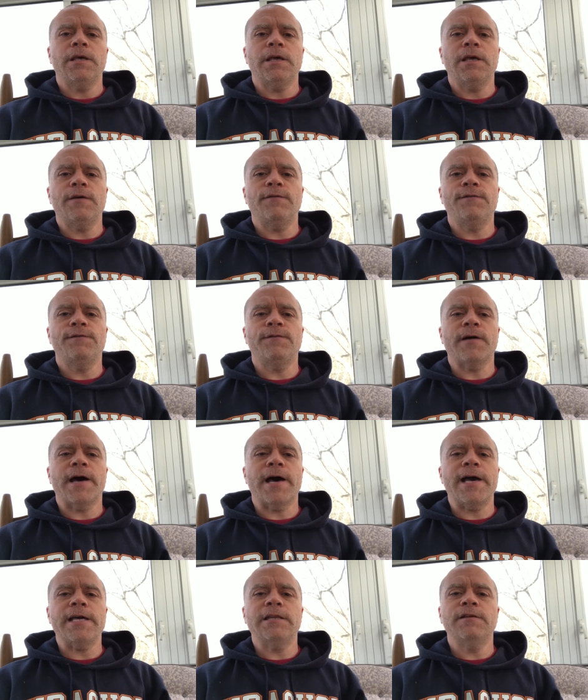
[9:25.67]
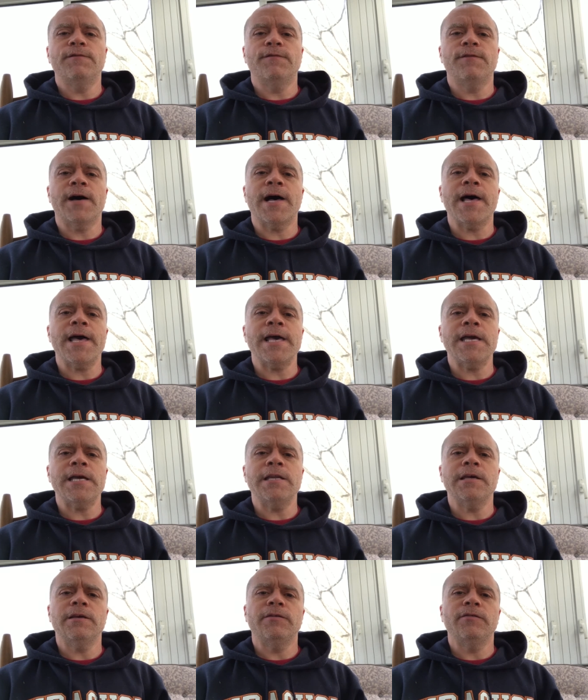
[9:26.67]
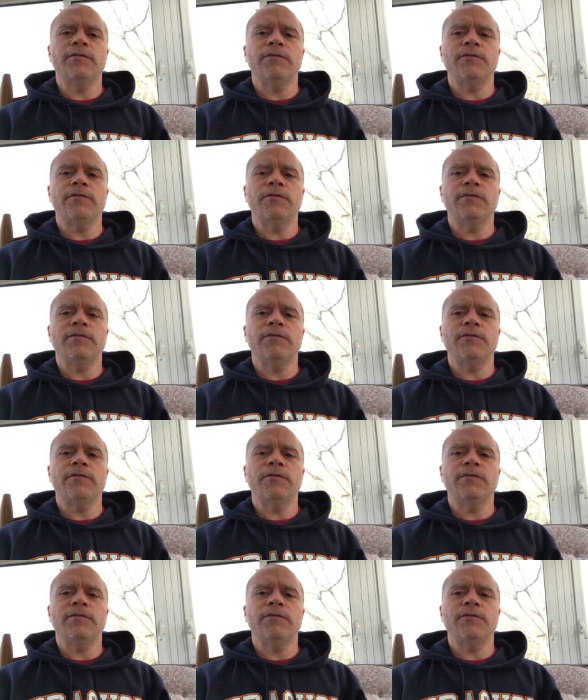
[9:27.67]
If I divide,